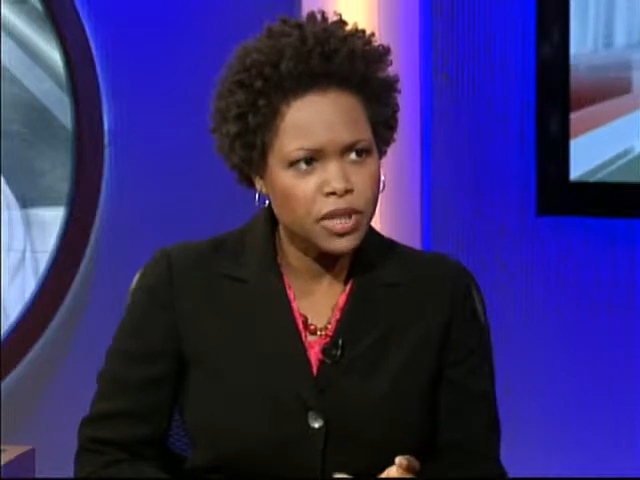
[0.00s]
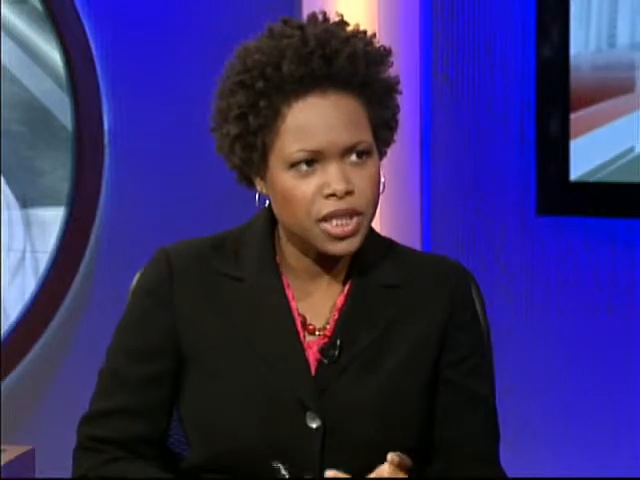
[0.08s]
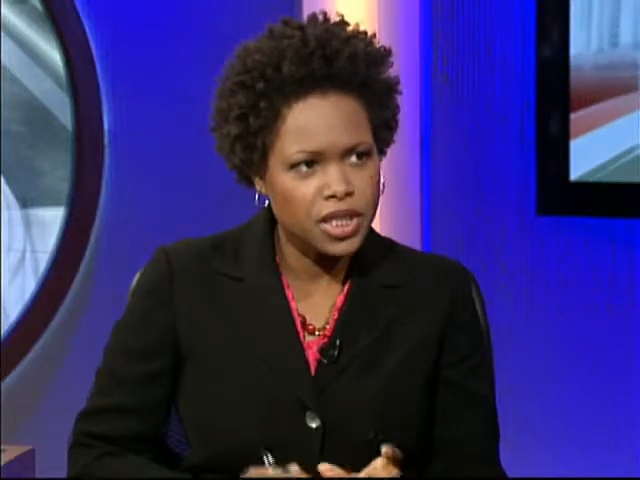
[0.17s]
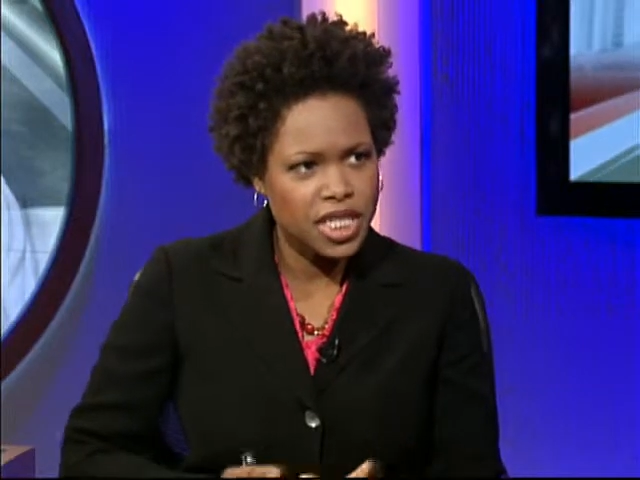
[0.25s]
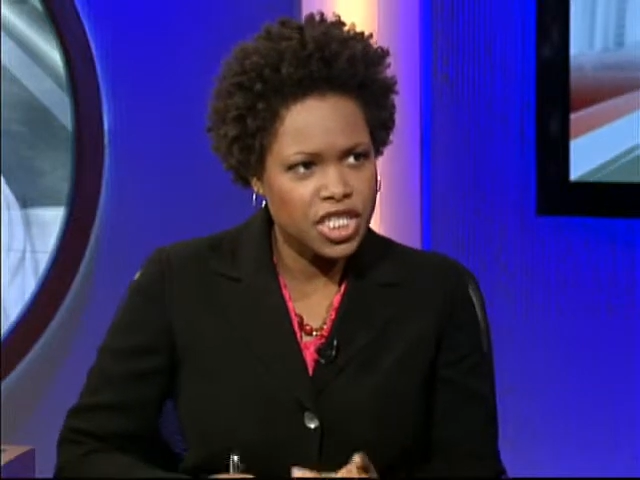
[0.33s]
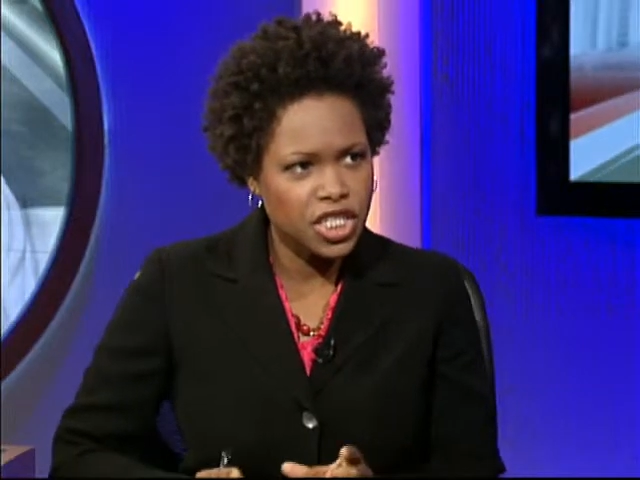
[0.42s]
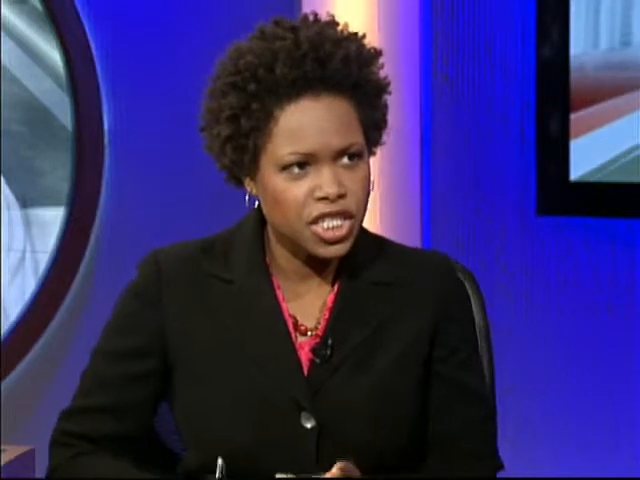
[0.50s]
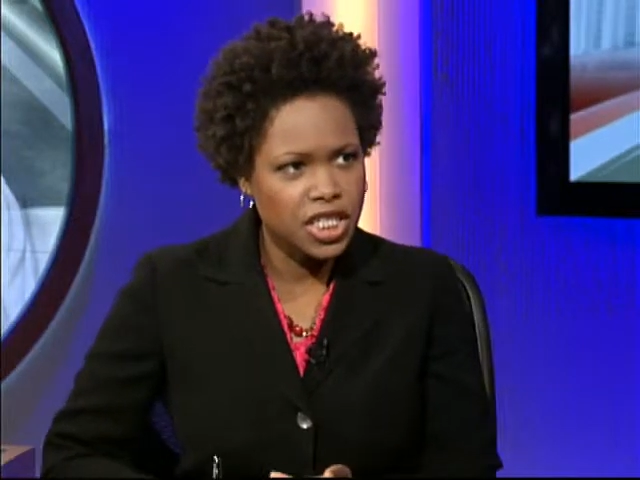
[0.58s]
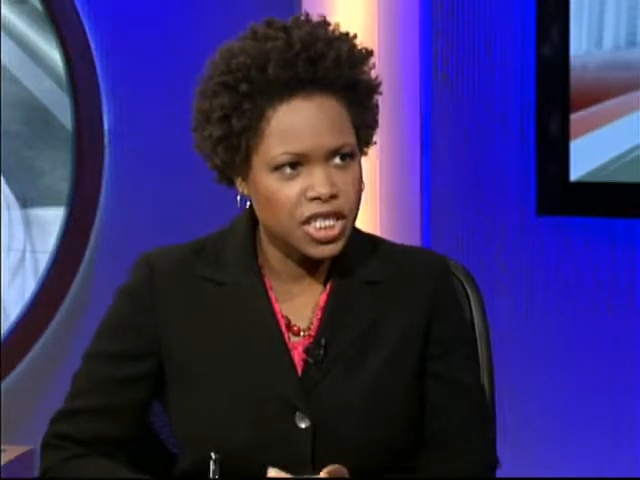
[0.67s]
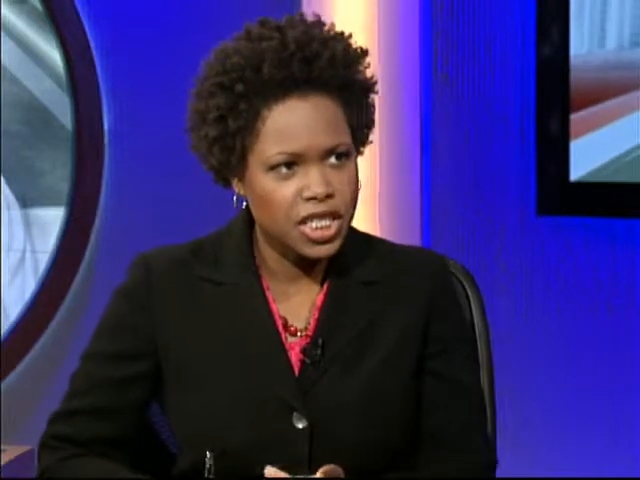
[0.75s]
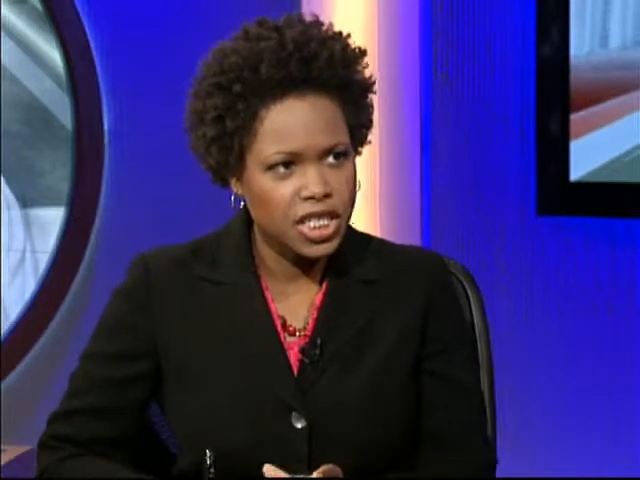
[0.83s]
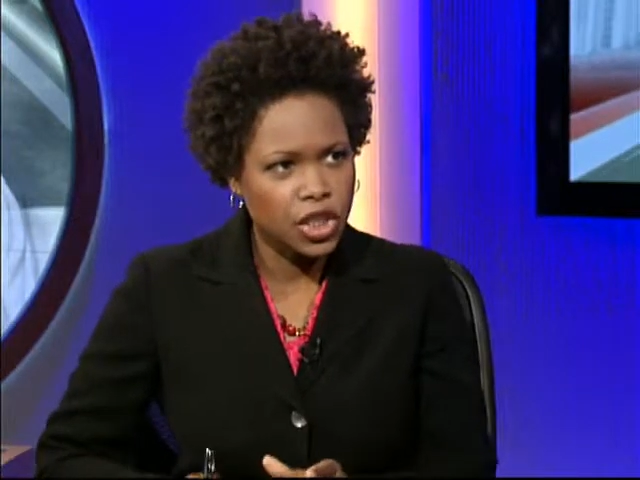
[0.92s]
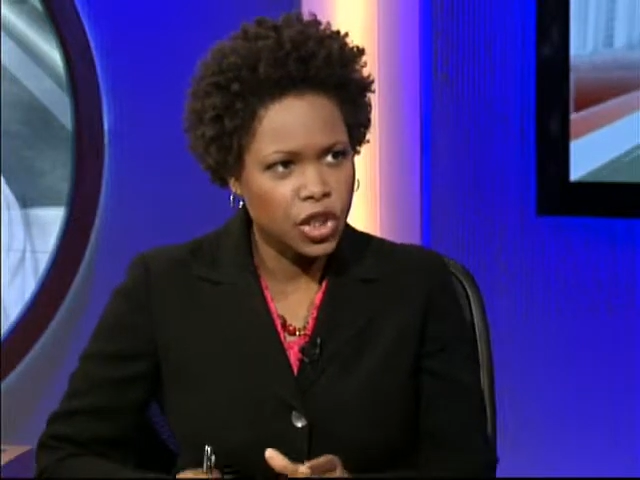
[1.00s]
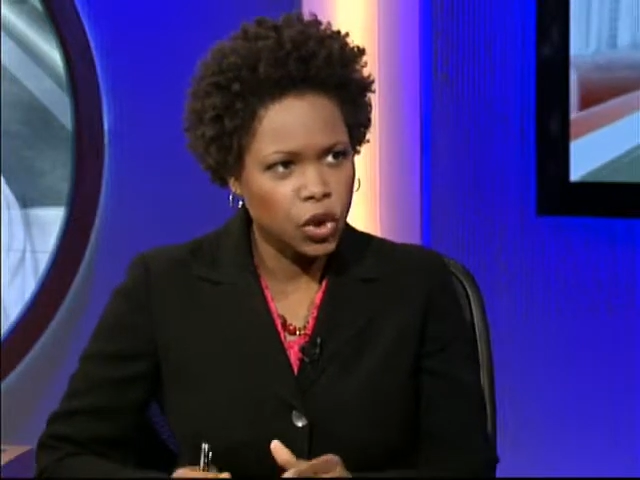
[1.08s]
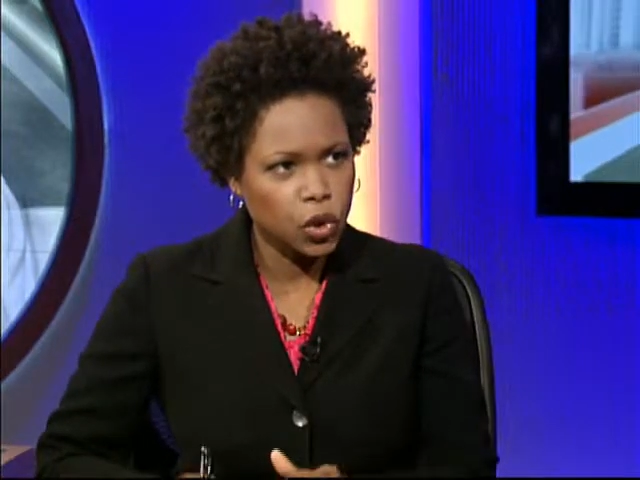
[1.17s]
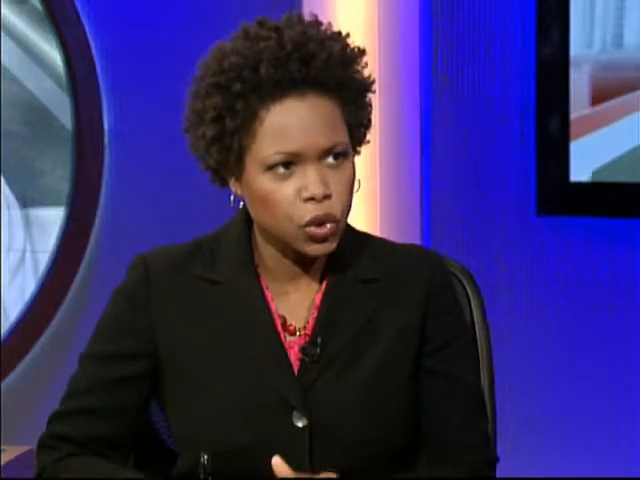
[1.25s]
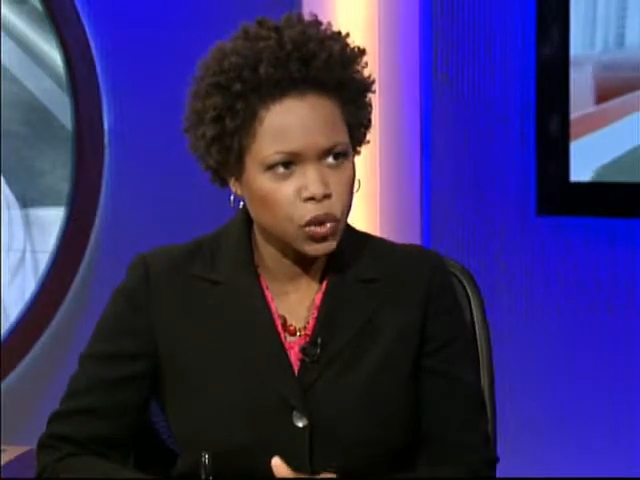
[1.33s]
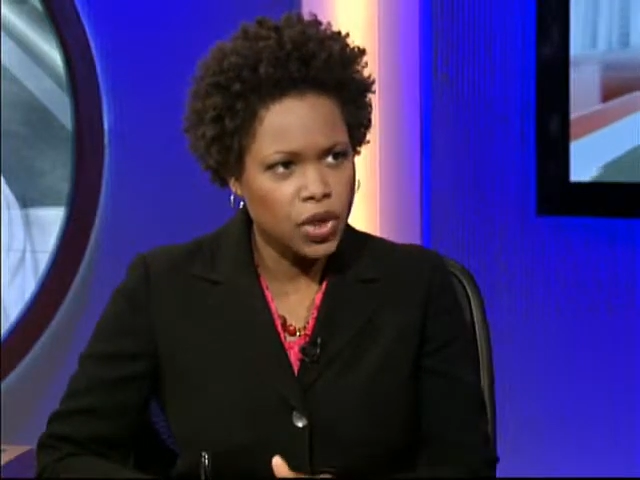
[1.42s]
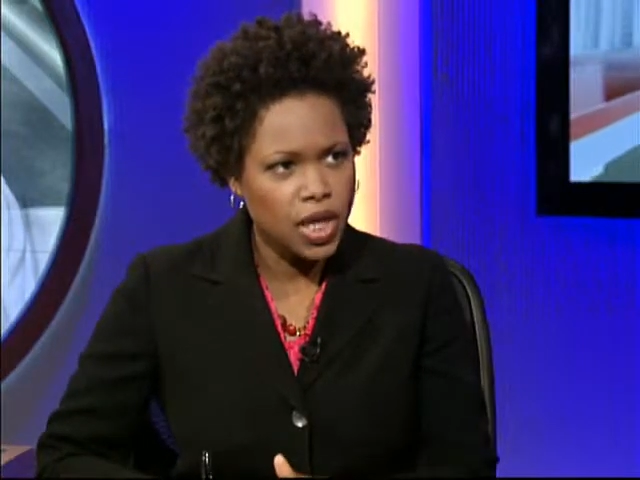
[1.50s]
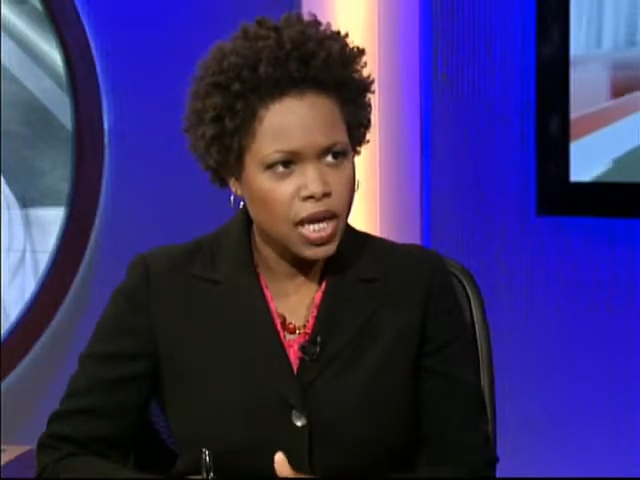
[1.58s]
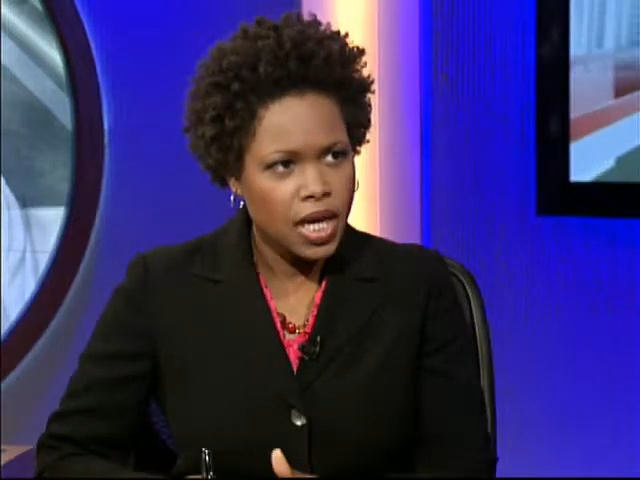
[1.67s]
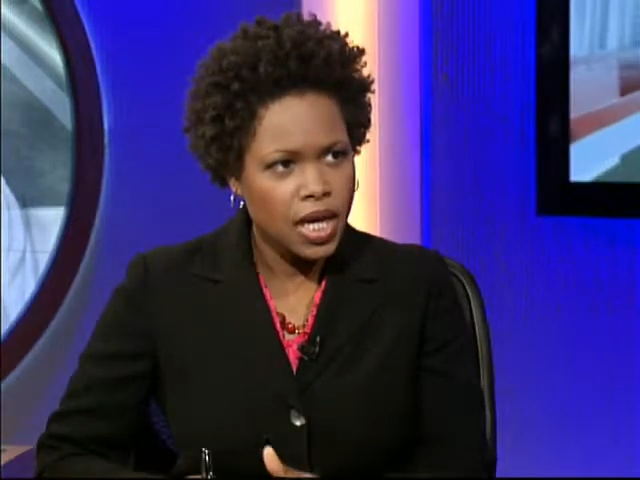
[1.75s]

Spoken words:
but it just didn't include,